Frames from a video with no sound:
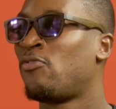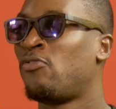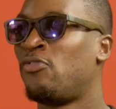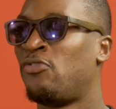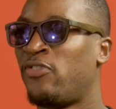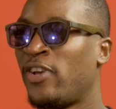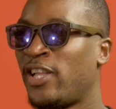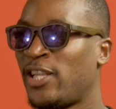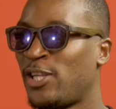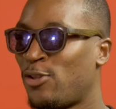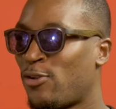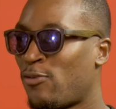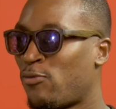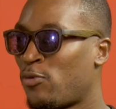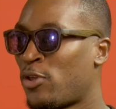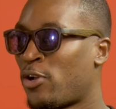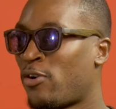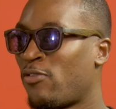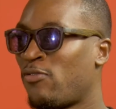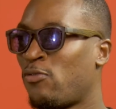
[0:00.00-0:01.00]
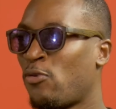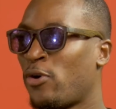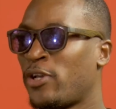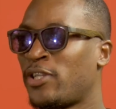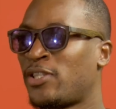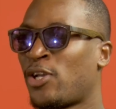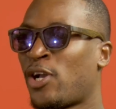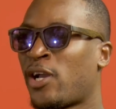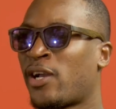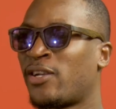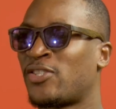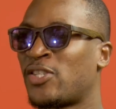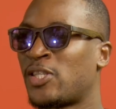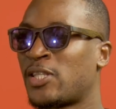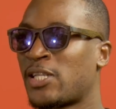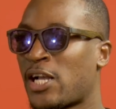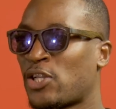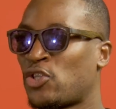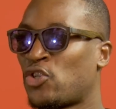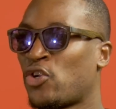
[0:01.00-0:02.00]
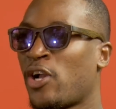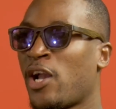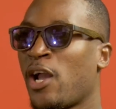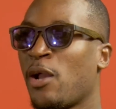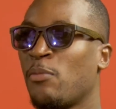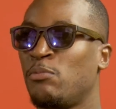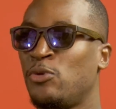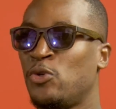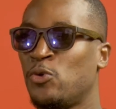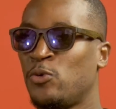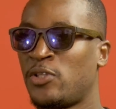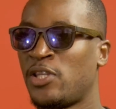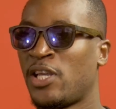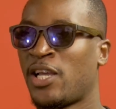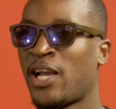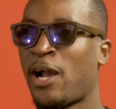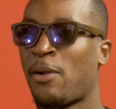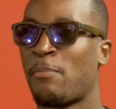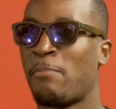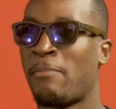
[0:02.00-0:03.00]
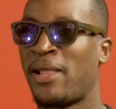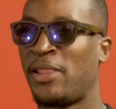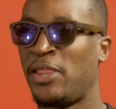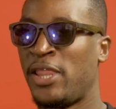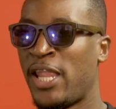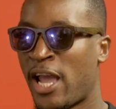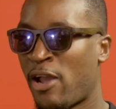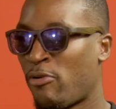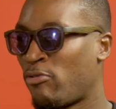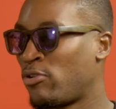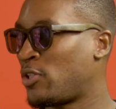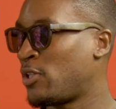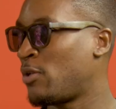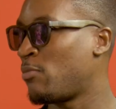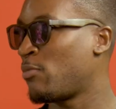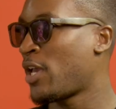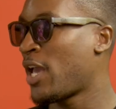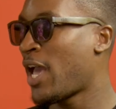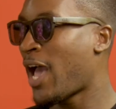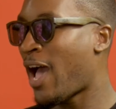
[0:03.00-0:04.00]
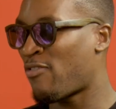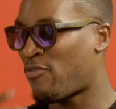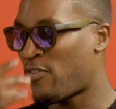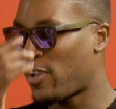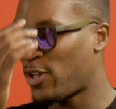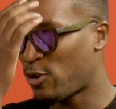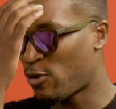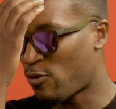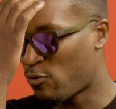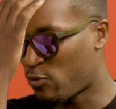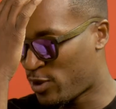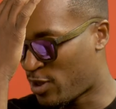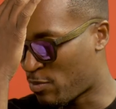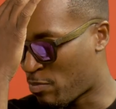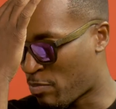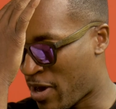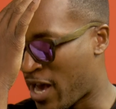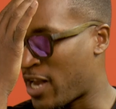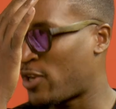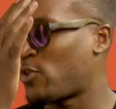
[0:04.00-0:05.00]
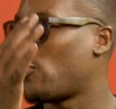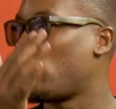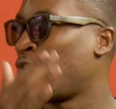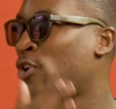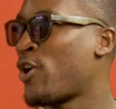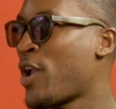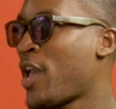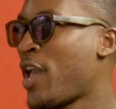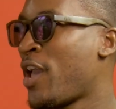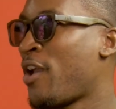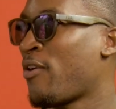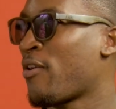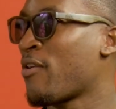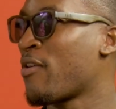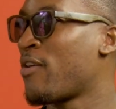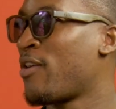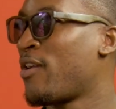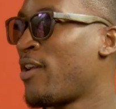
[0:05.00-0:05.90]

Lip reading: Fell in love with her voice, her stature, her music, her mannerism. Yeah. I fell in love with the patch on her hair.